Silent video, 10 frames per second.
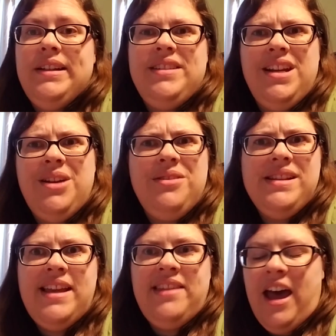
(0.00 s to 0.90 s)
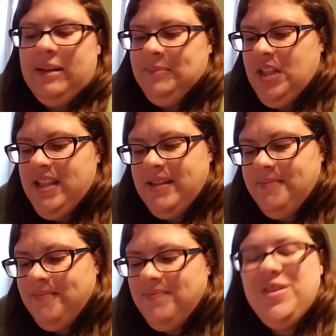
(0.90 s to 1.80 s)
You know, things like that. Just
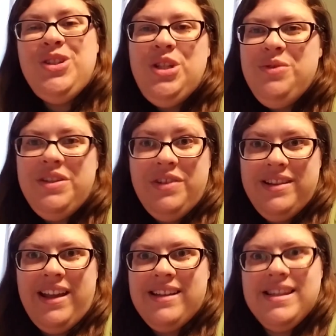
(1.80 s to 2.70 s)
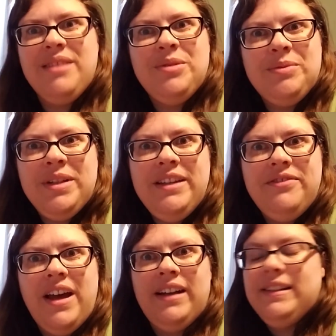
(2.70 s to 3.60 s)
new and different things that were really
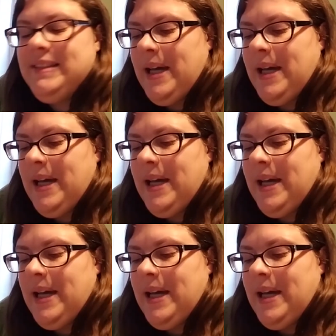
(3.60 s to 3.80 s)
fun.